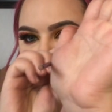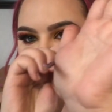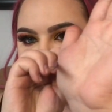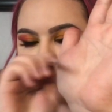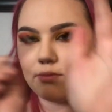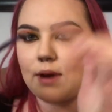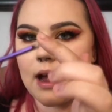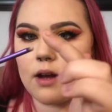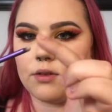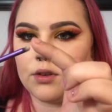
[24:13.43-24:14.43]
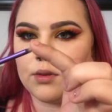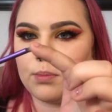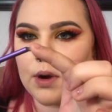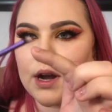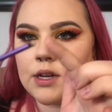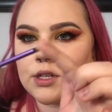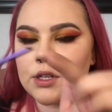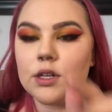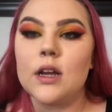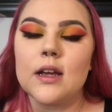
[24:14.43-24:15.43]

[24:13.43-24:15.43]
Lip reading: like round brush